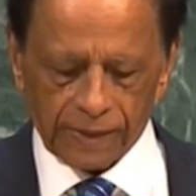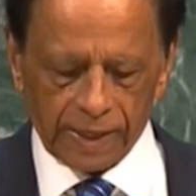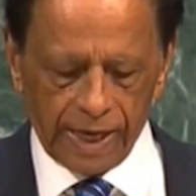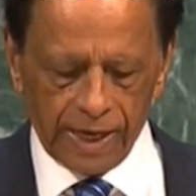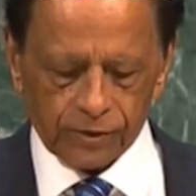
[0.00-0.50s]

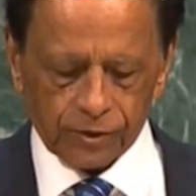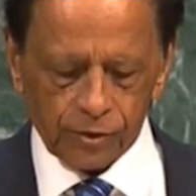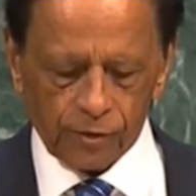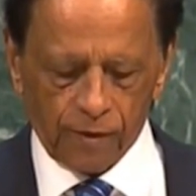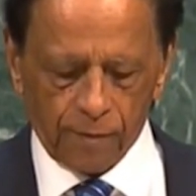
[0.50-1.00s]
on the
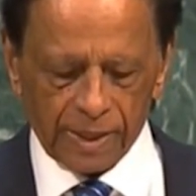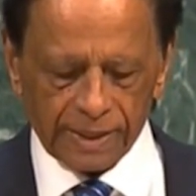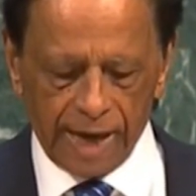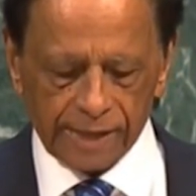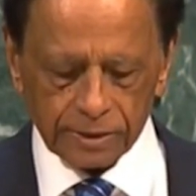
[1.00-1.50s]
8th
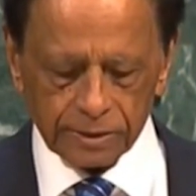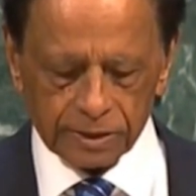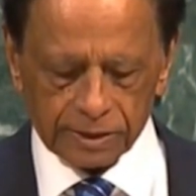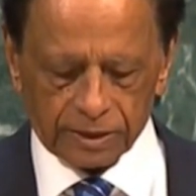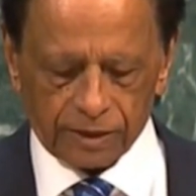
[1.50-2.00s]
November
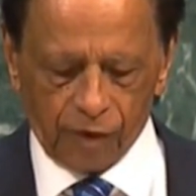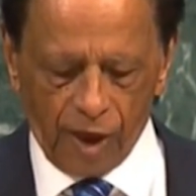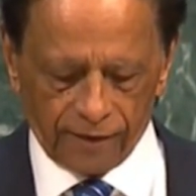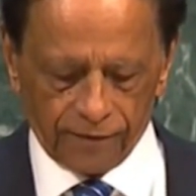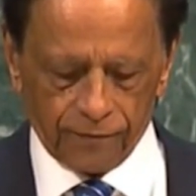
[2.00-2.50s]

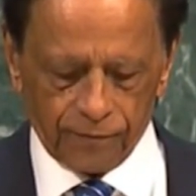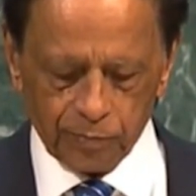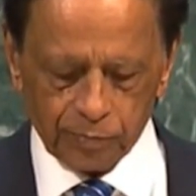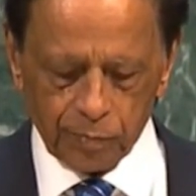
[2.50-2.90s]
1965.